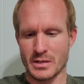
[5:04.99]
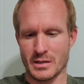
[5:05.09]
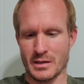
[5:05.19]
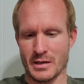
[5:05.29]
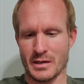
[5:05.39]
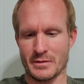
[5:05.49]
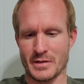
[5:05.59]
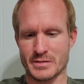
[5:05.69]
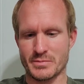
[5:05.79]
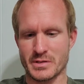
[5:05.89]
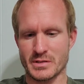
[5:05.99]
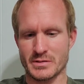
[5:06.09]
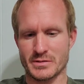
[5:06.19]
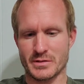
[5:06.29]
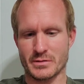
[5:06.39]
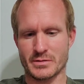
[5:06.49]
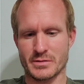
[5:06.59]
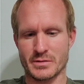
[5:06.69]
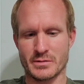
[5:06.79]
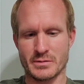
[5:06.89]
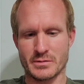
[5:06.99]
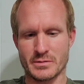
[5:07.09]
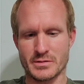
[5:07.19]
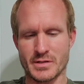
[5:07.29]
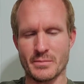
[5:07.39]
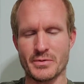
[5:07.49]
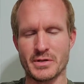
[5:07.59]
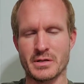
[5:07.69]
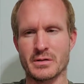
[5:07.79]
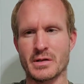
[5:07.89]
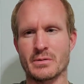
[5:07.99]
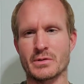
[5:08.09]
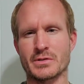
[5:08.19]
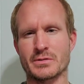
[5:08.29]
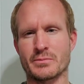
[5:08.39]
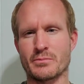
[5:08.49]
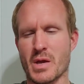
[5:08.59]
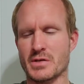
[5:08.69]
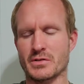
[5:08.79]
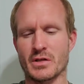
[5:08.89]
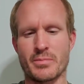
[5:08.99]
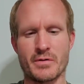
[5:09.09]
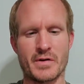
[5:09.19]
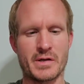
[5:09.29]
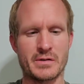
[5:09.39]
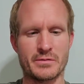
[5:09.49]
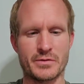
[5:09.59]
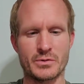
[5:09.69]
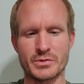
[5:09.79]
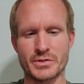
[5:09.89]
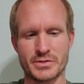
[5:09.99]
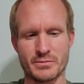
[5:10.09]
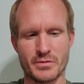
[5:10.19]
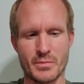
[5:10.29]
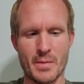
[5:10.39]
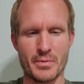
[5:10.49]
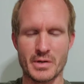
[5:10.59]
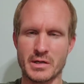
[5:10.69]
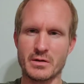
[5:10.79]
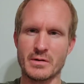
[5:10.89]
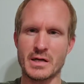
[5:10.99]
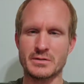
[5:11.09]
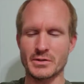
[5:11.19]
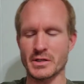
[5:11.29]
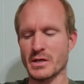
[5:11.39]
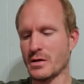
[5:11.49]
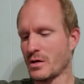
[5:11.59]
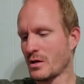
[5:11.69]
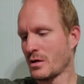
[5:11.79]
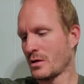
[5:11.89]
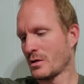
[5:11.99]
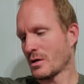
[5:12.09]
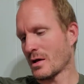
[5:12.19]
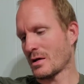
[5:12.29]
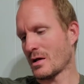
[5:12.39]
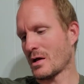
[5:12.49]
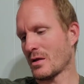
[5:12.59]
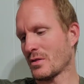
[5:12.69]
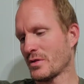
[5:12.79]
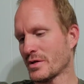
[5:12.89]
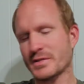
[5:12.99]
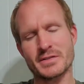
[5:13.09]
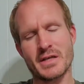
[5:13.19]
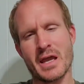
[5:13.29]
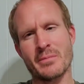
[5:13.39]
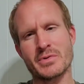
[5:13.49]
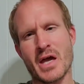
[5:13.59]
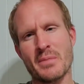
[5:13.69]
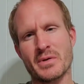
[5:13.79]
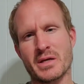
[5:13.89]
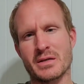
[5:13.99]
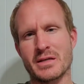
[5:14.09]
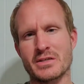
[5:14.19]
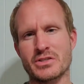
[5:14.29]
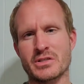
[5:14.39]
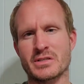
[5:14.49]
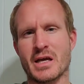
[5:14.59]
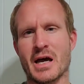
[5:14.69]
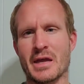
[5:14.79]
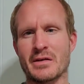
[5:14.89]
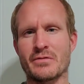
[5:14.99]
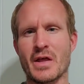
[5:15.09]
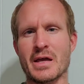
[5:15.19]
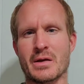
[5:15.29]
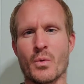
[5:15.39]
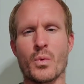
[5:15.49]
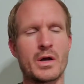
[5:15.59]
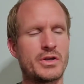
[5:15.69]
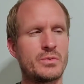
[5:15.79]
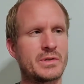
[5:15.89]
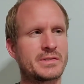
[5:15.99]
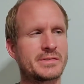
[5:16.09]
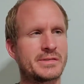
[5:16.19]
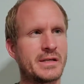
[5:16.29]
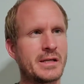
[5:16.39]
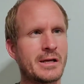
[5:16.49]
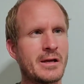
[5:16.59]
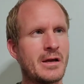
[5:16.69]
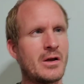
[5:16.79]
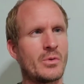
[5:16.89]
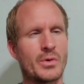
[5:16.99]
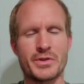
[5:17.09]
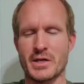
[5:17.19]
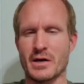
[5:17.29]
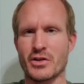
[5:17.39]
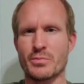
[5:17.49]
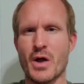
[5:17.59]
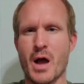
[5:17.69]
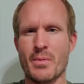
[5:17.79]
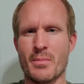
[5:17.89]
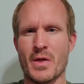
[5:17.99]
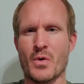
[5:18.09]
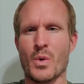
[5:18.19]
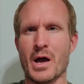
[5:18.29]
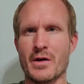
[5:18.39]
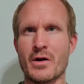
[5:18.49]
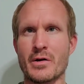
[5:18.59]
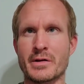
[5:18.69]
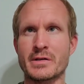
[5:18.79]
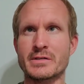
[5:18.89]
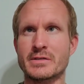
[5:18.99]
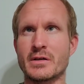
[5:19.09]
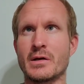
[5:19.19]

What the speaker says: and that's because there's something that was basically preventing the fuel system from operating correctly. This same type of condition is kind of like what you would see with the other problem on the wire harness,